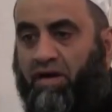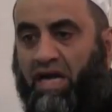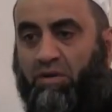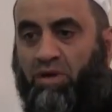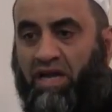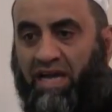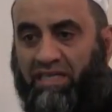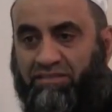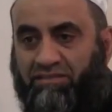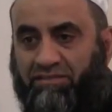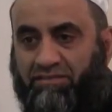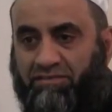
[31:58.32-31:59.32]
I will
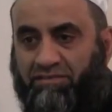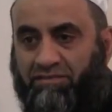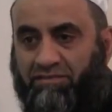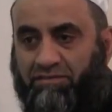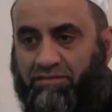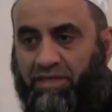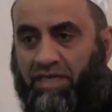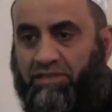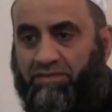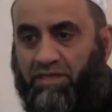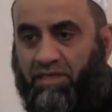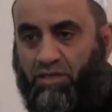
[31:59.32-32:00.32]
add.
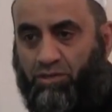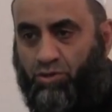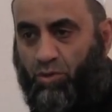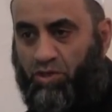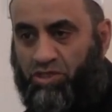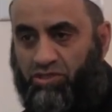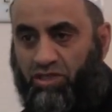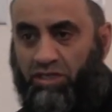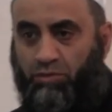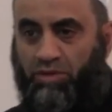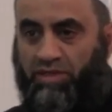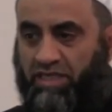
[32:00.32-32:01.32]
Right? So we
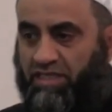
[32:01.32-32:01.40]
started with